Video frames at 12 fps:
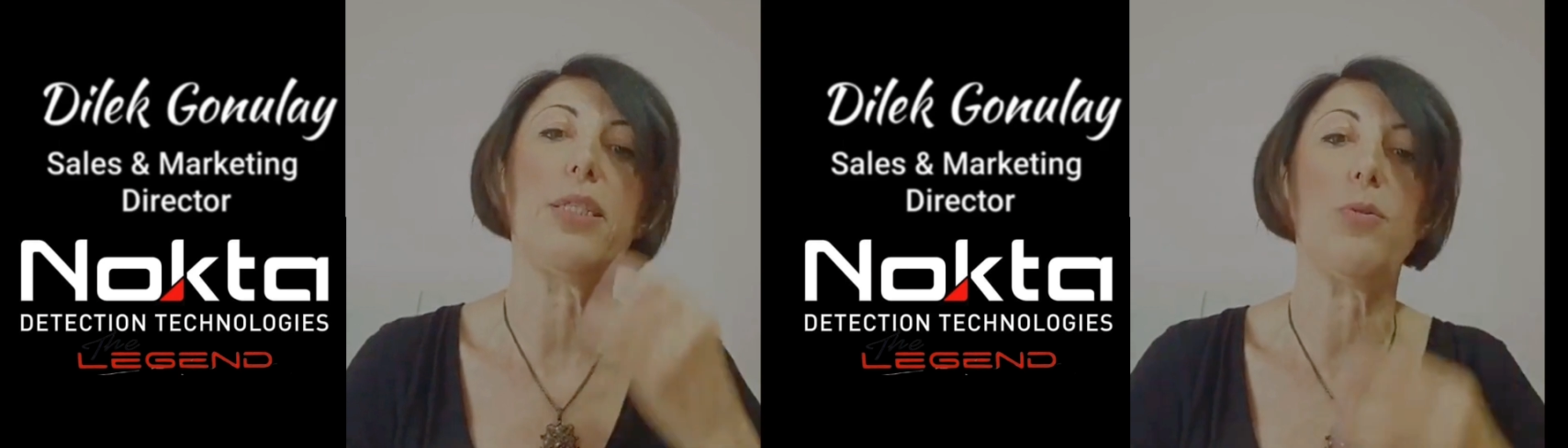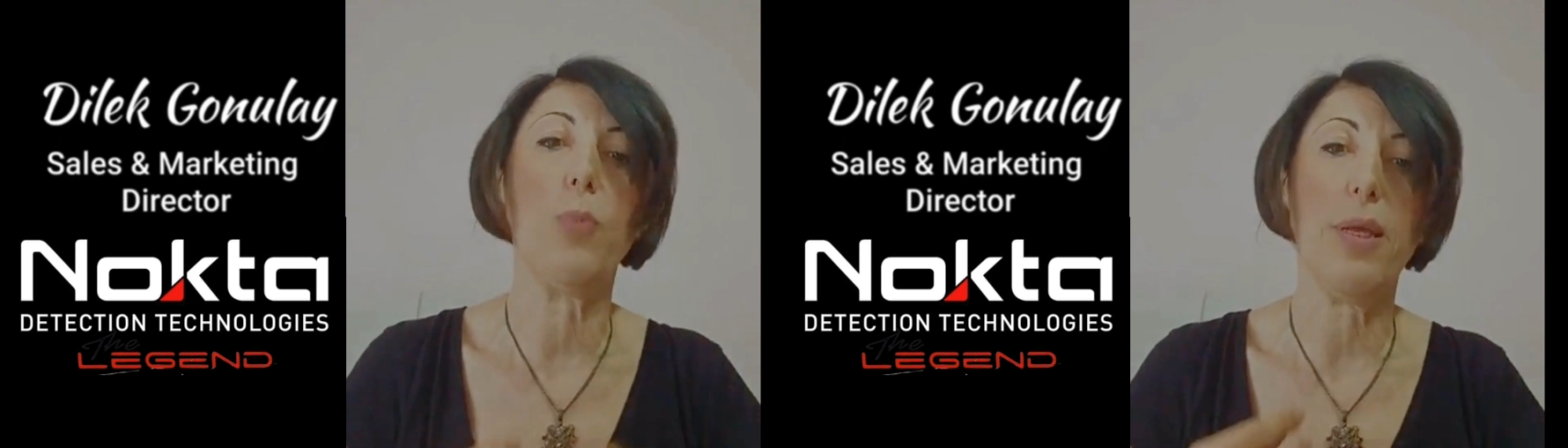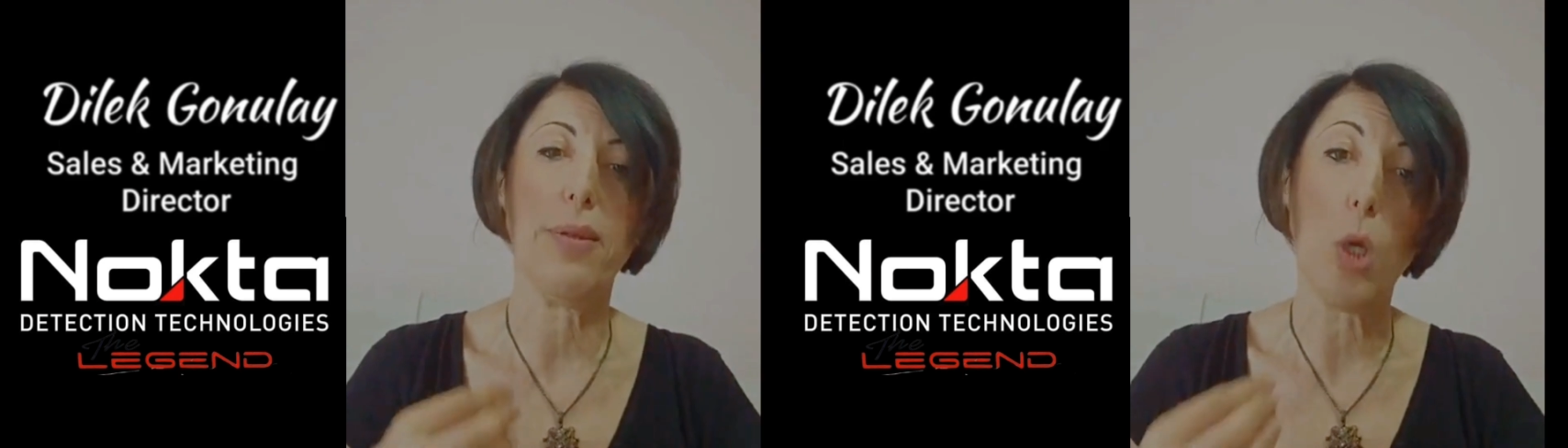
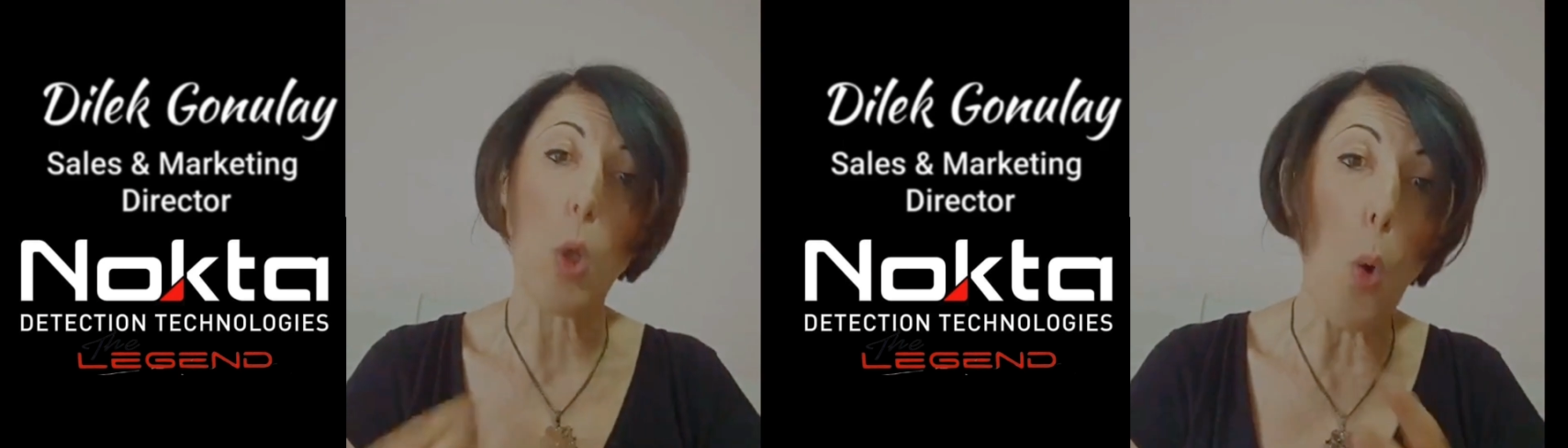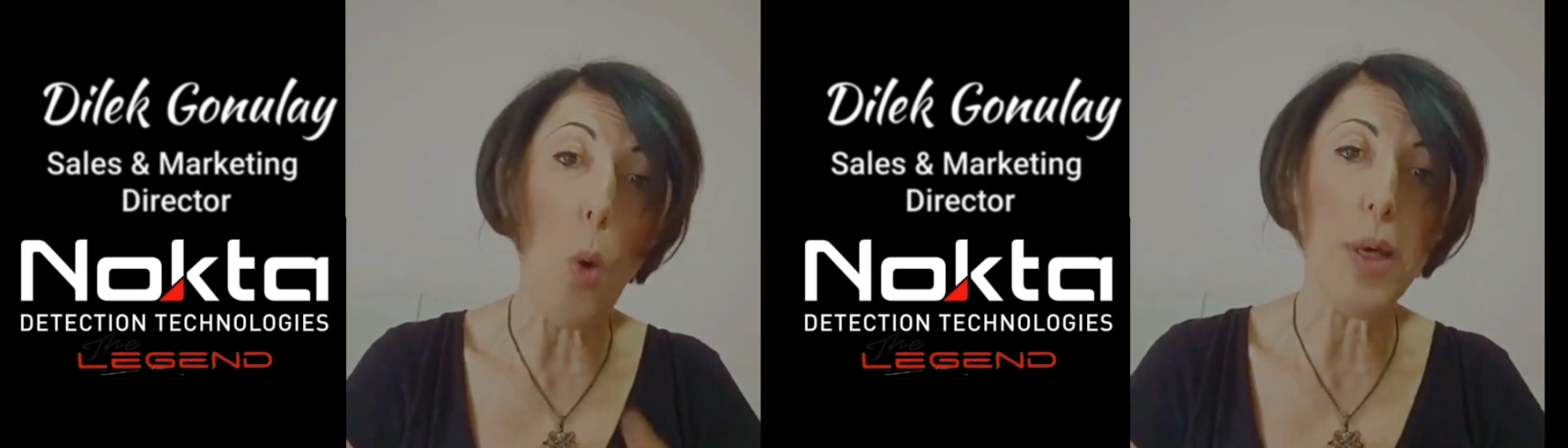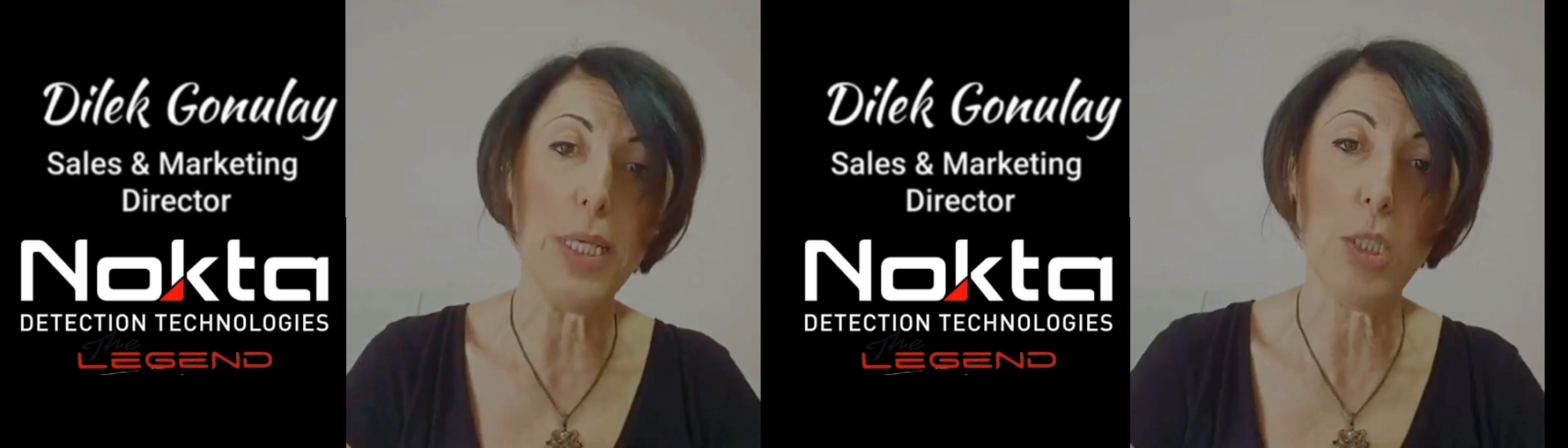whether
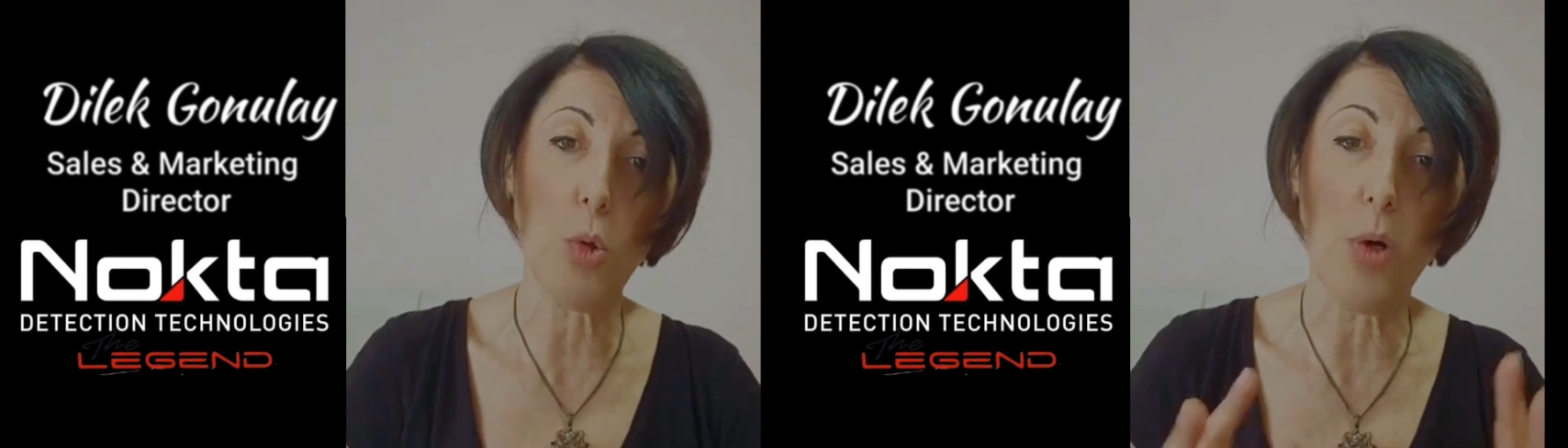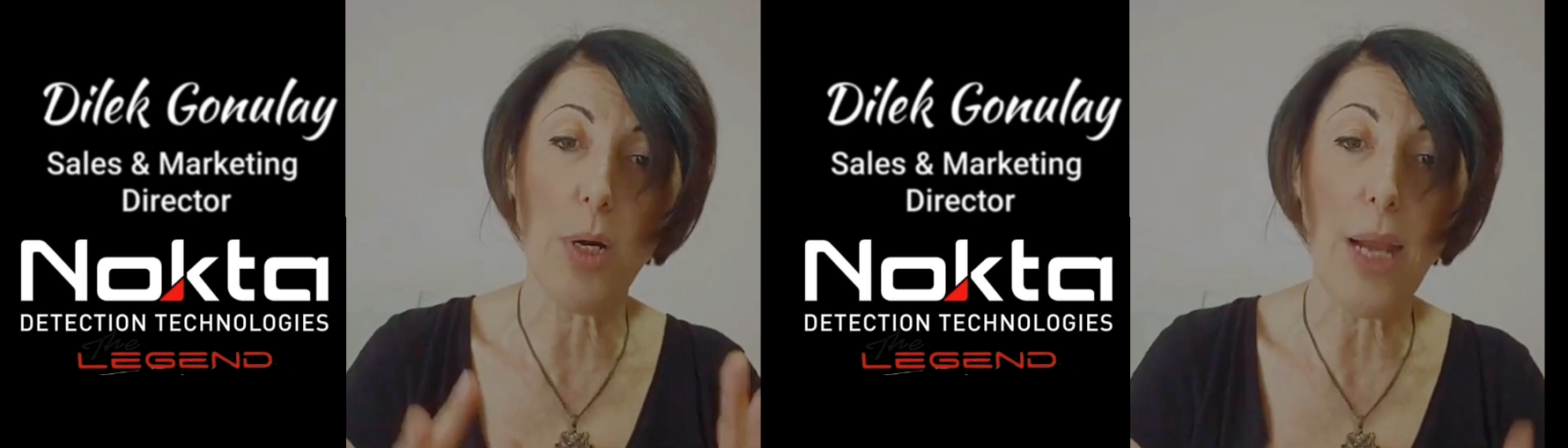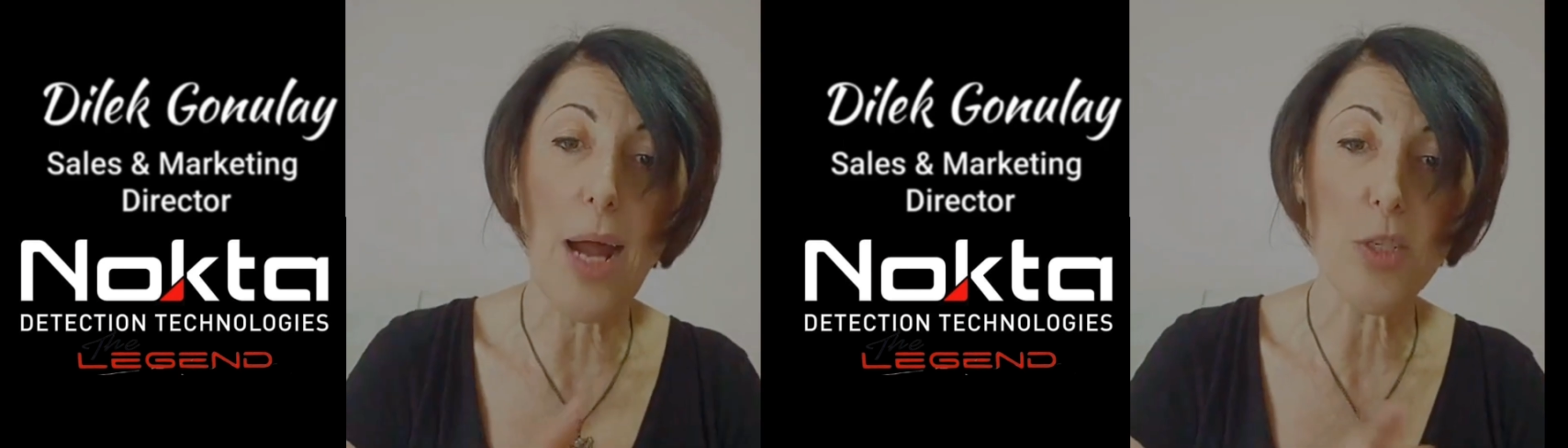coins or
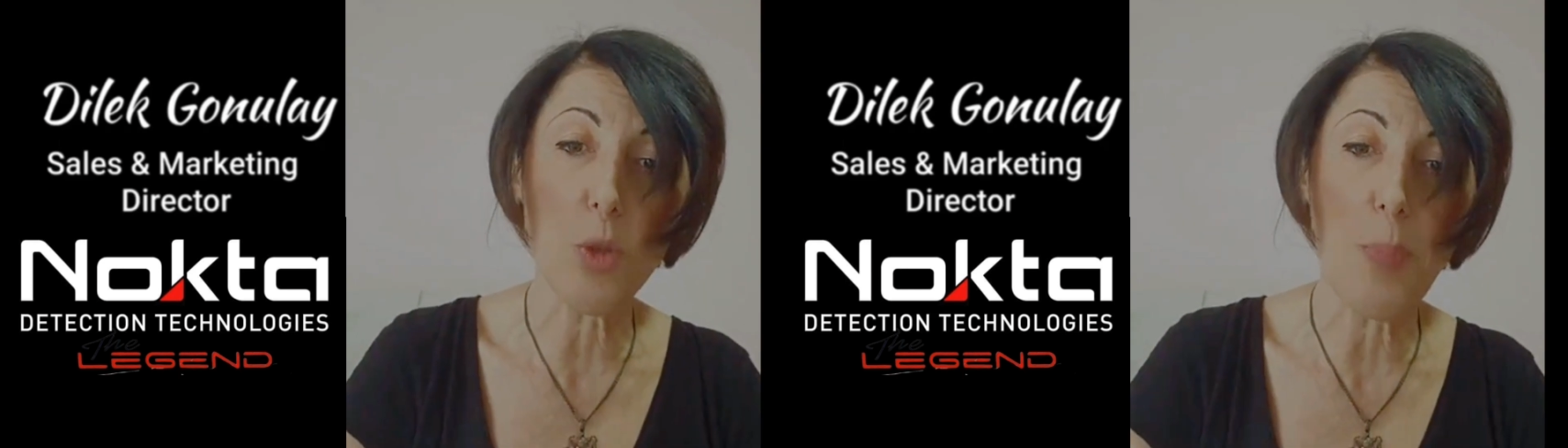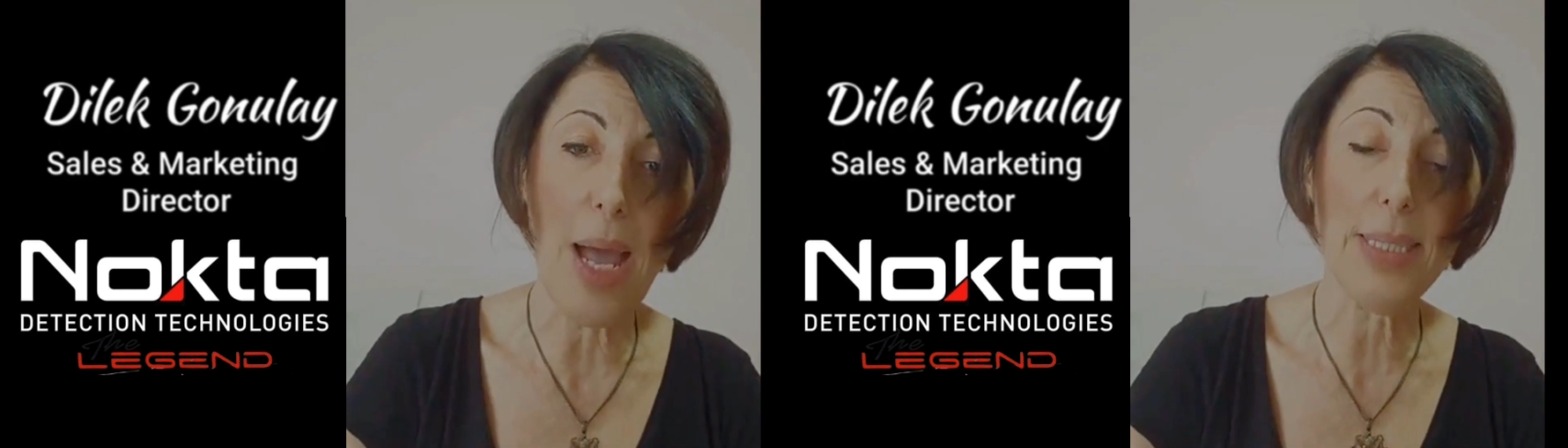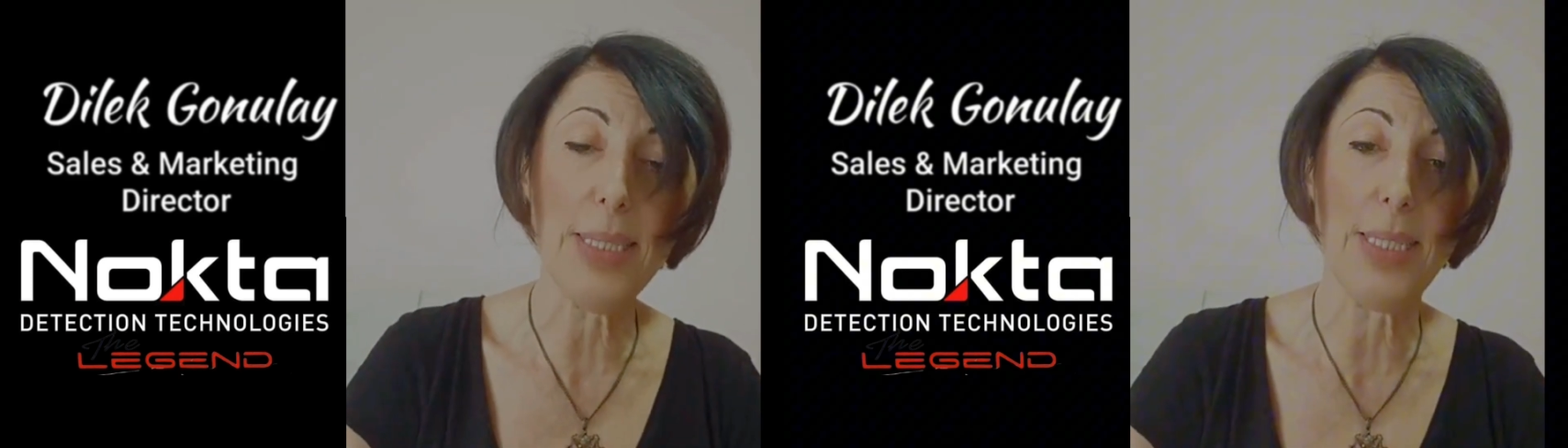large
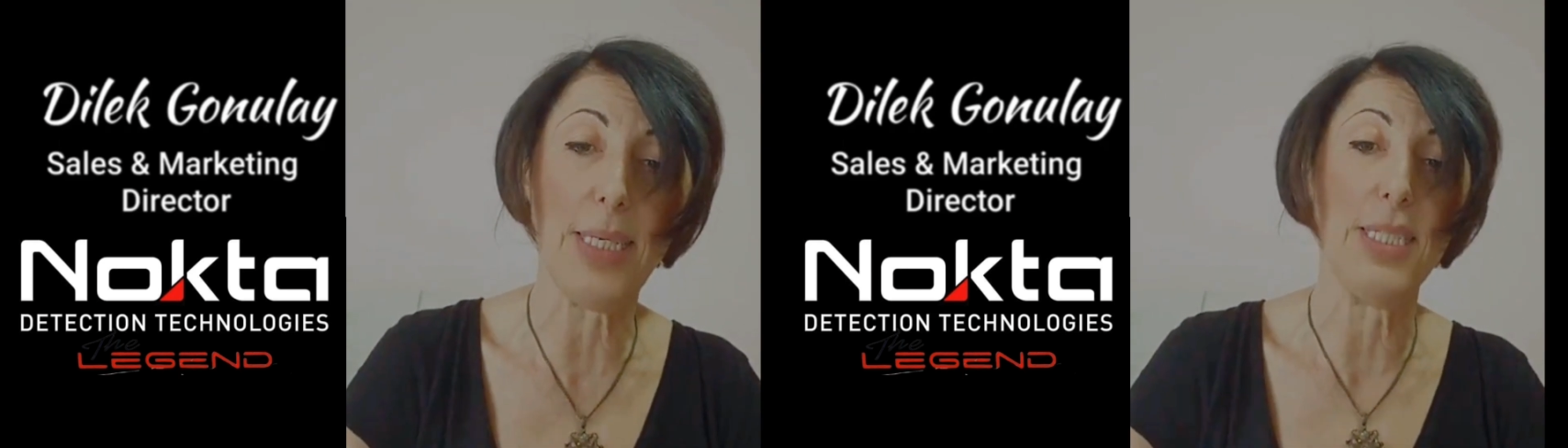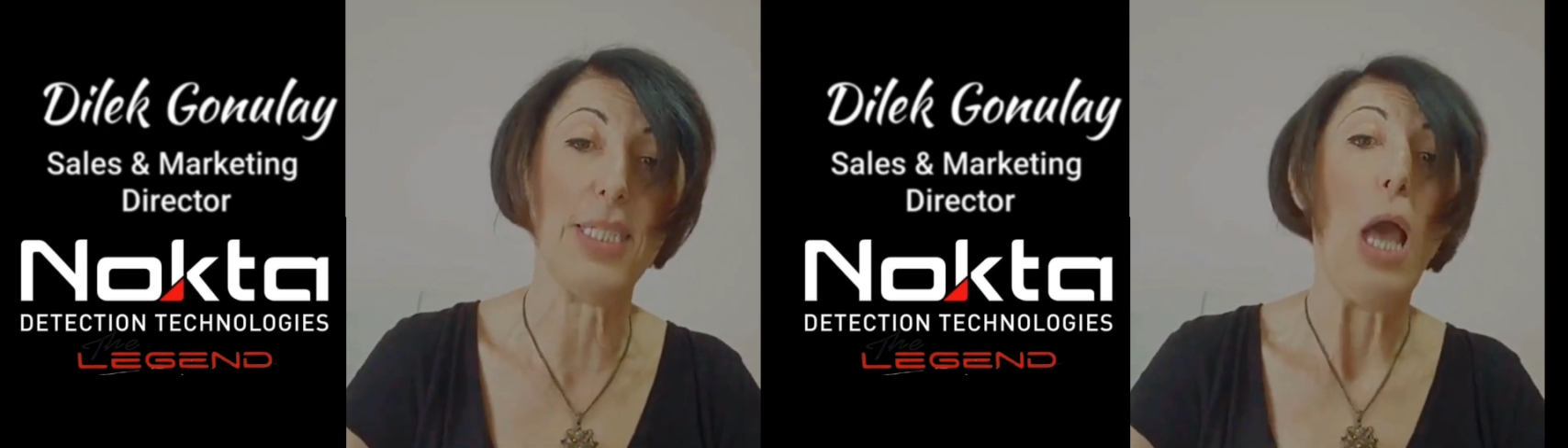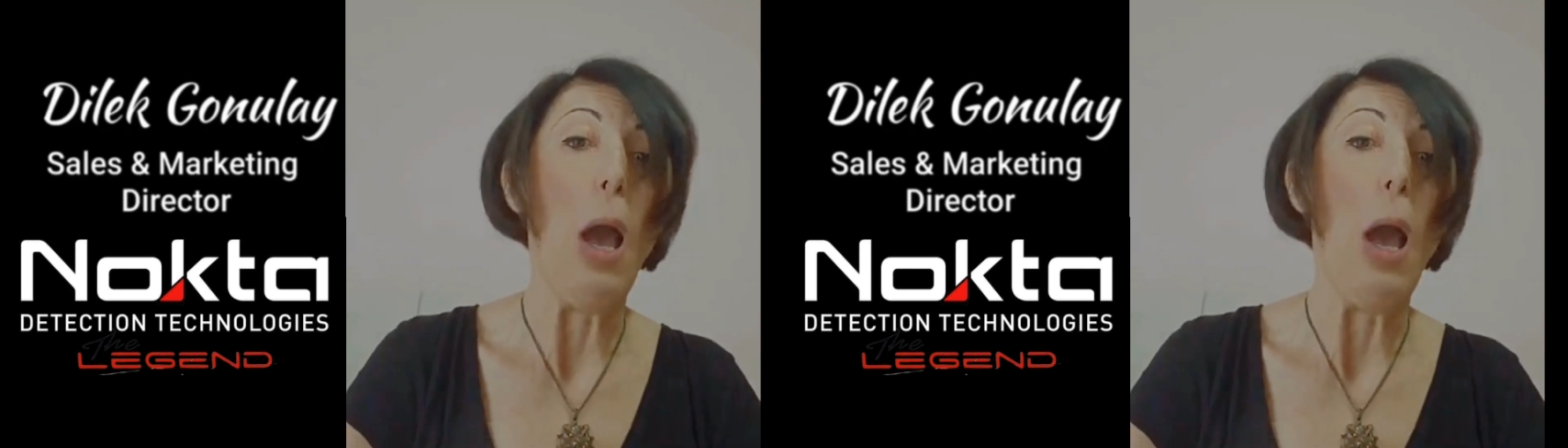masses,